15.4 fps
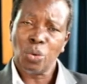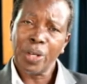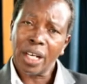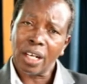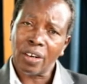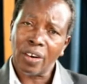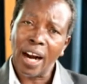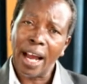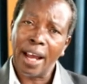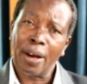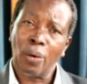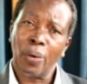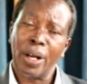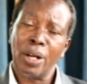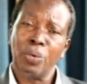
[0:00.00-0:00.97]
Do we
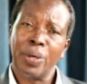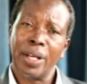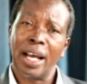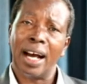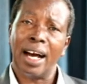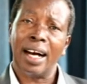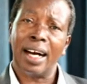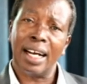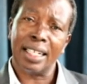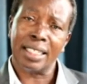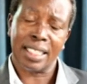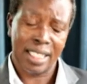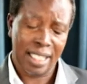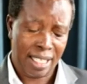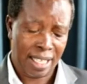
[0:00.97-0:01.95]
cry when we are
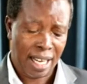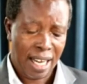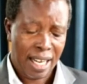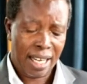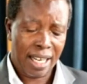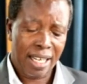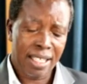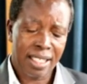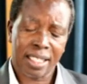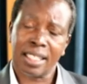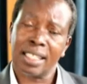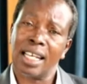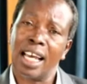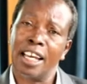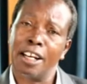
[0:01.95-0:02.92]
hurting
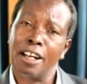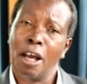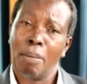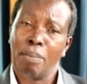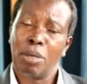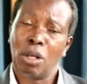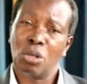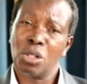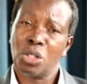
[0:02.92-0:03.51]
inside